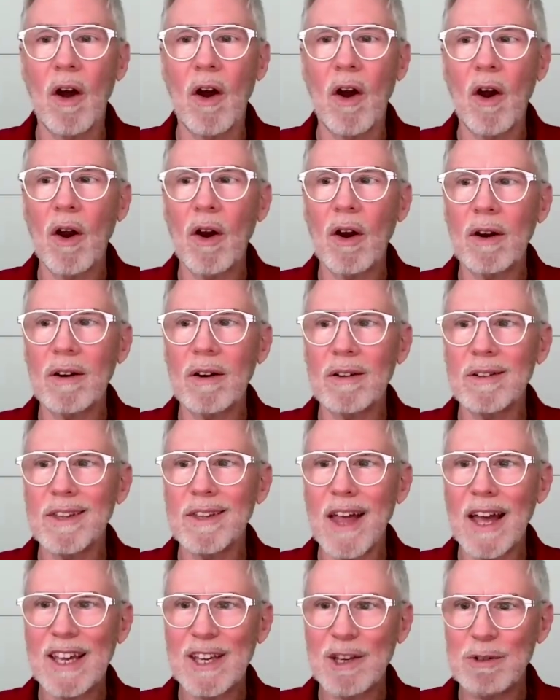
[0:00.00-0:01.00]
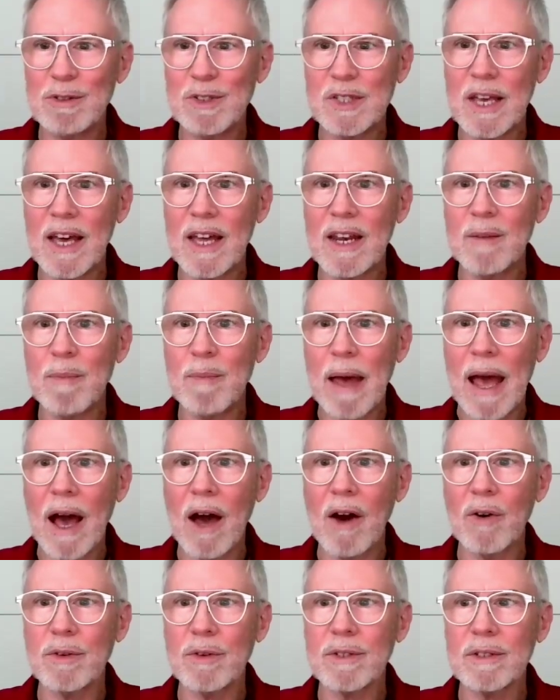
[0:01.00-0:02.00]
are, like you said,
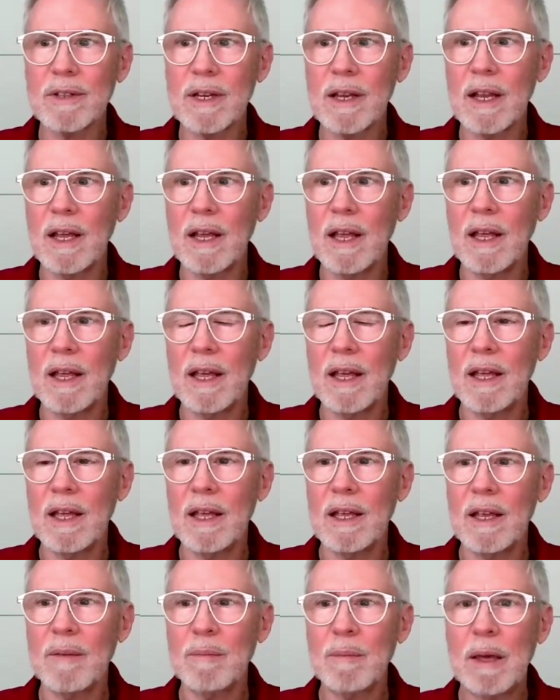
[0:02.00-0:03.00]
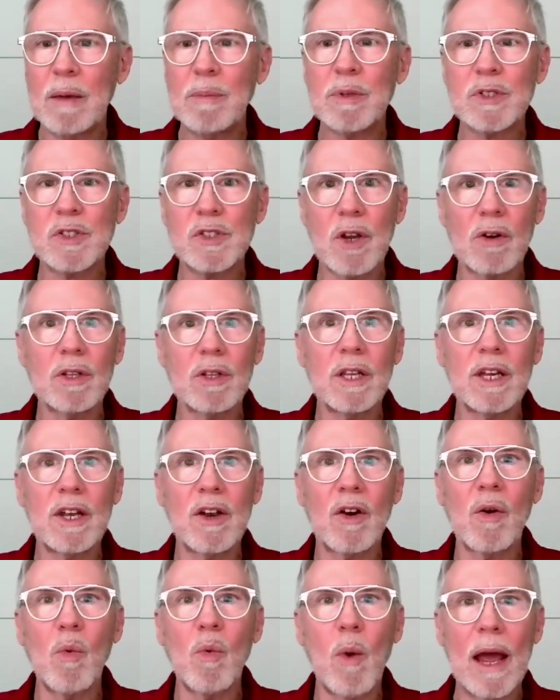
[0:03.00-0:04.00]
about people
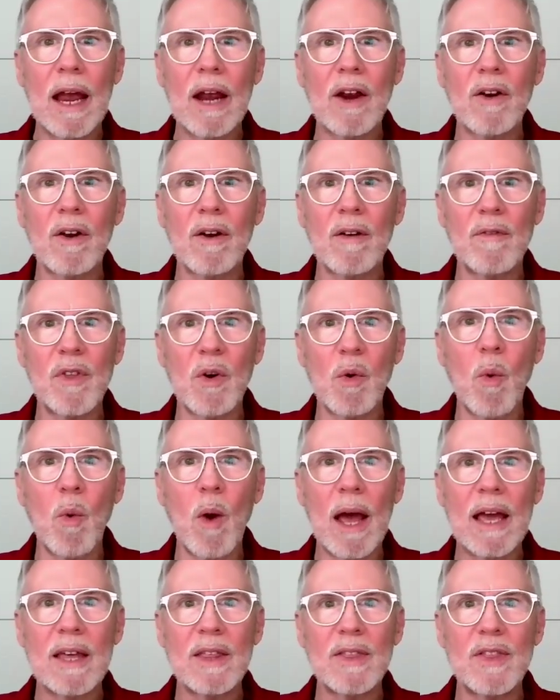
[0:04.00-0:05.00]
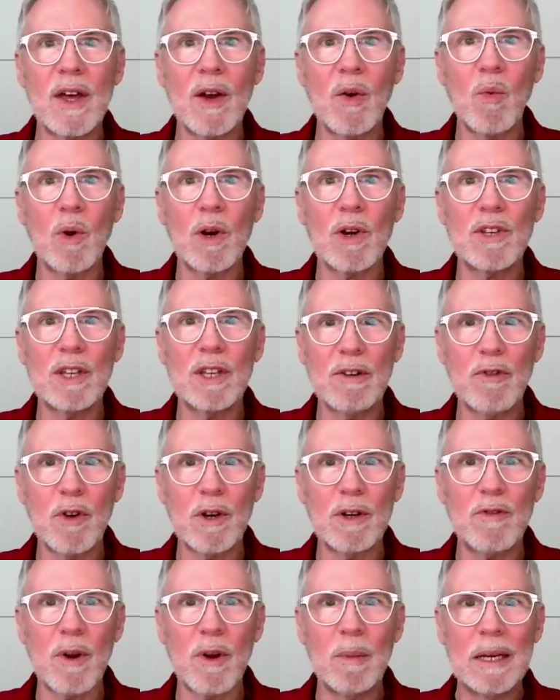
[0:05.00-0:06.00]
certainly are aware of the way that we're
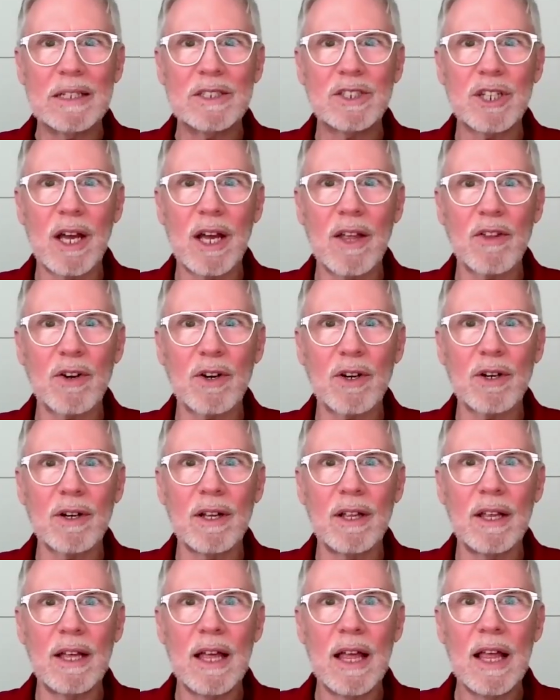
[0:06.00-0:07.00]
different from each other.